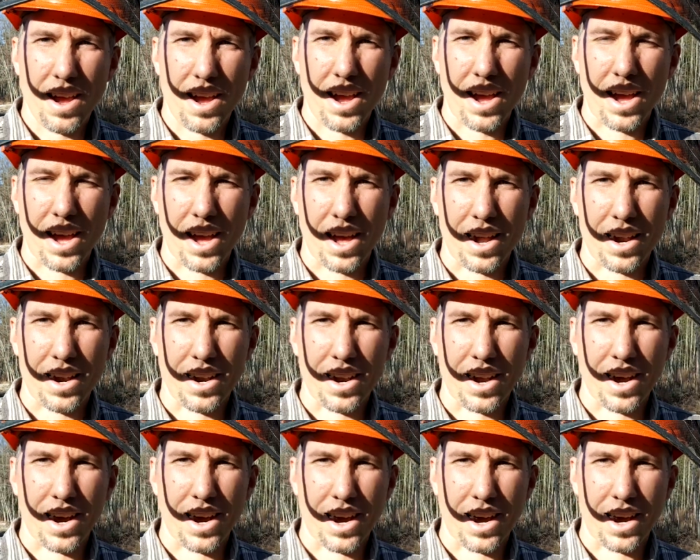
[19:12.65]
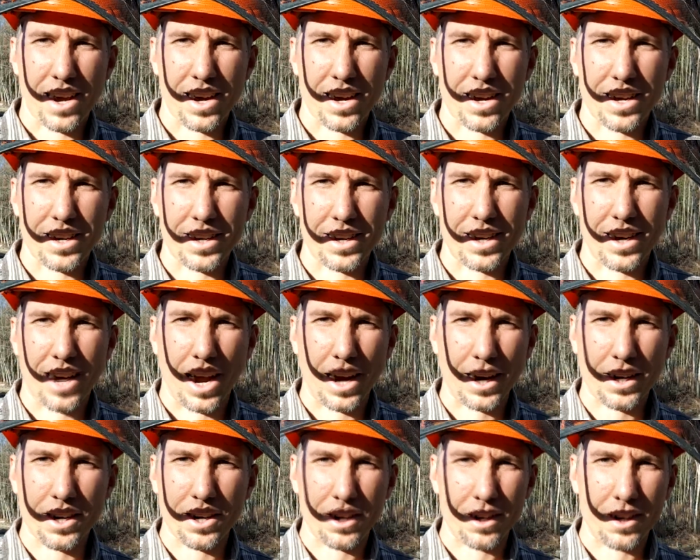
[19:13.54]
And uh, I
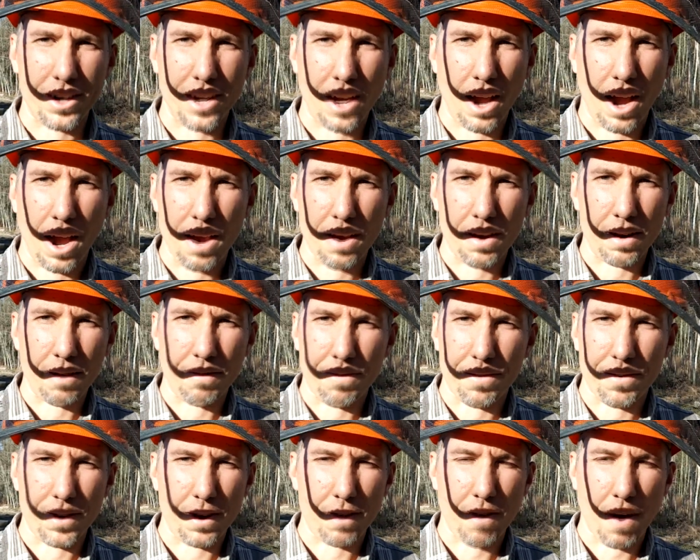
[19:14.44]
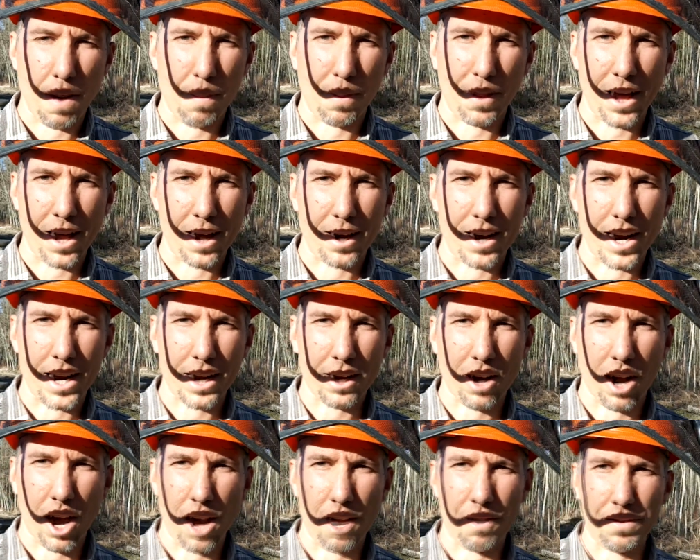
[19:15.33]
couldn't, if, if I planted any
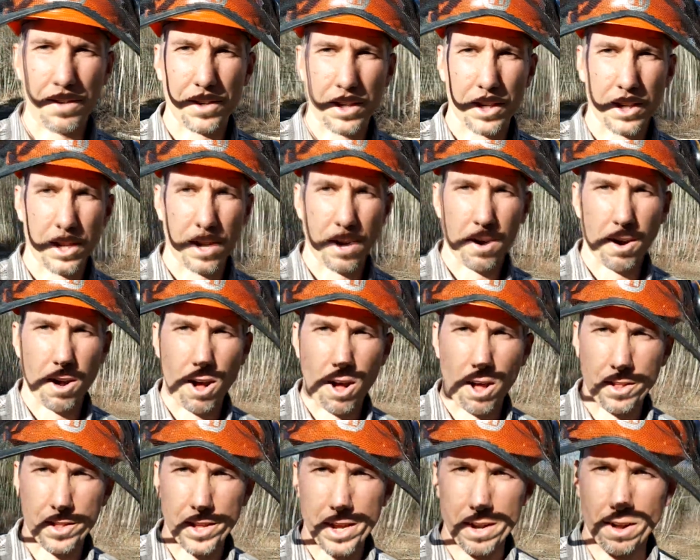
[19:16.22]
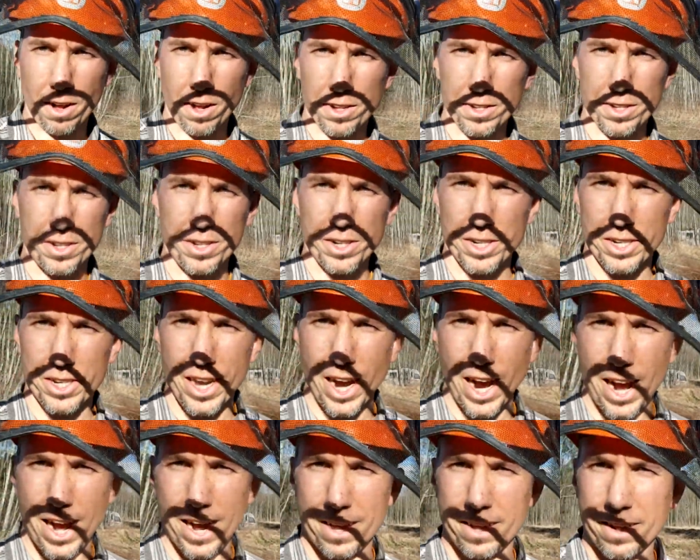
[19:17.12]
conifers in there at all, they'd all just
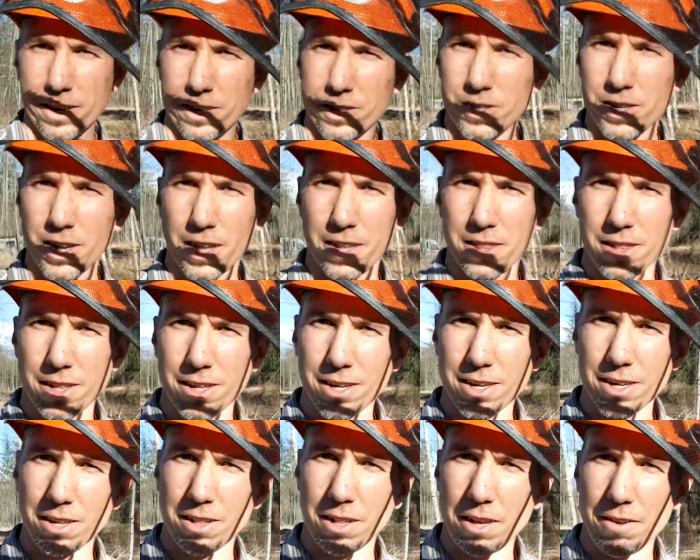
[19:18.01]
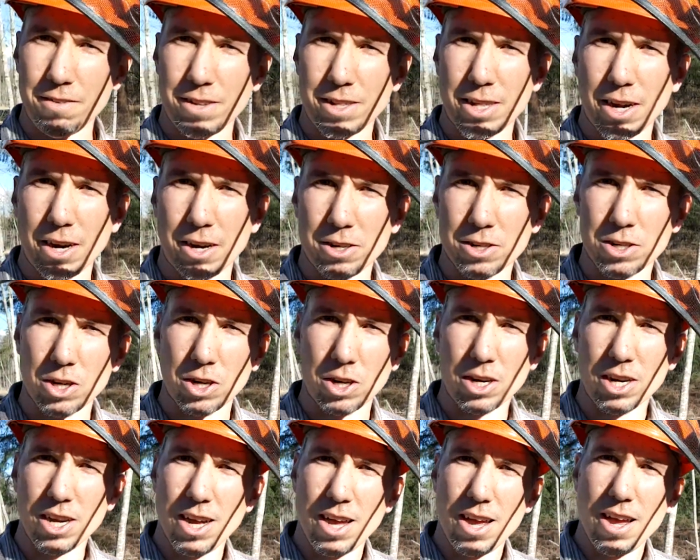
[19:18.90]
die. There's nothing that could live in there. So
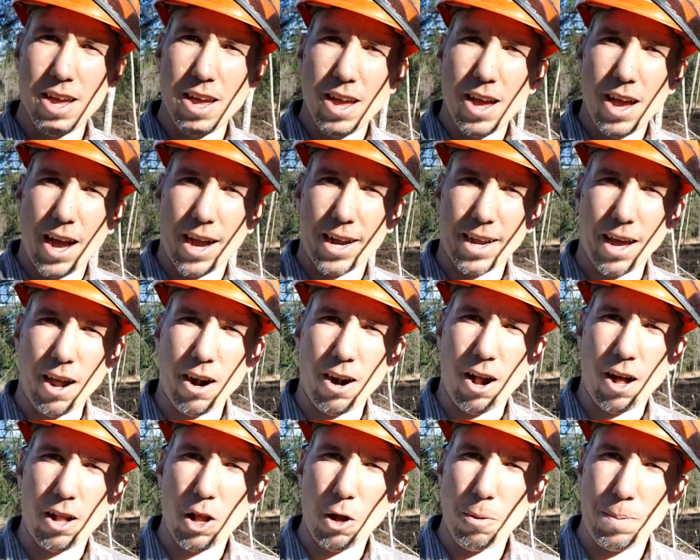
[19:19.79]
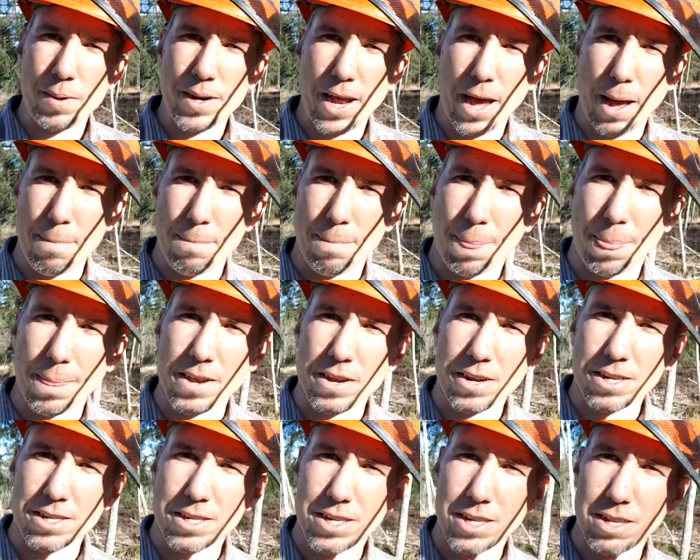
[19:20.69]
I got it all opened up. You
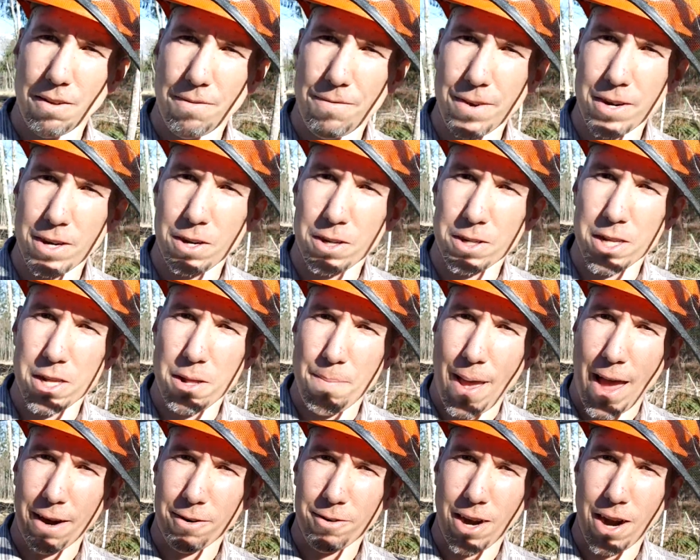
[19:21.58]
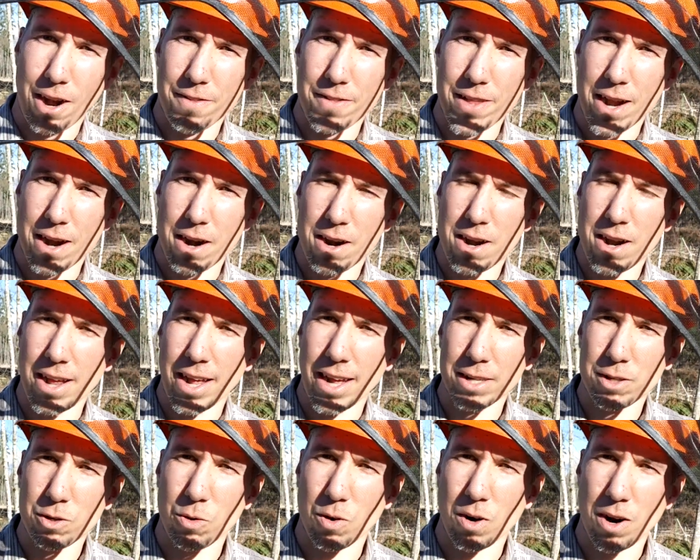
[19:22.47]
can see the field in the background there.
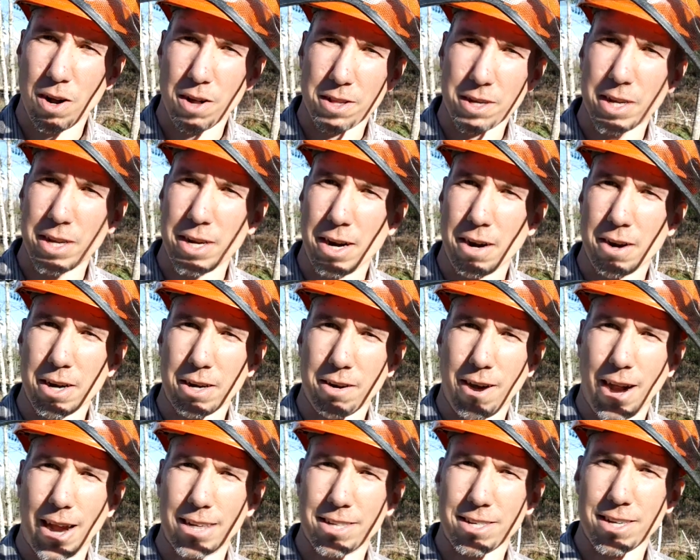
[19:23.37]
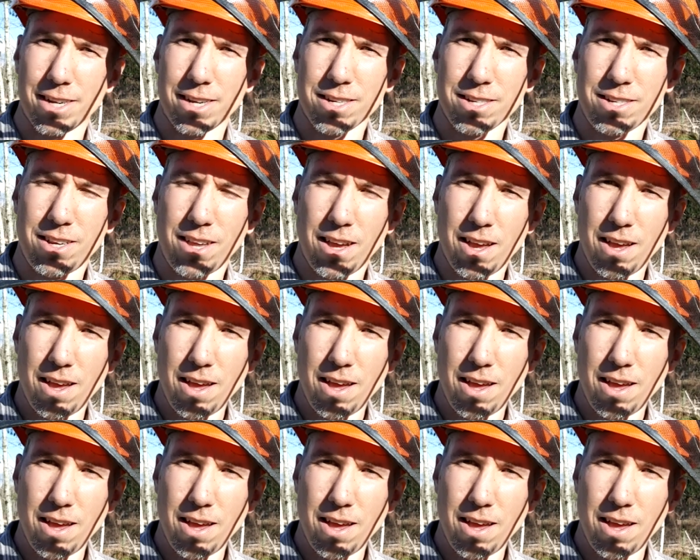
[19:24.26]
That's where all the canary grass is.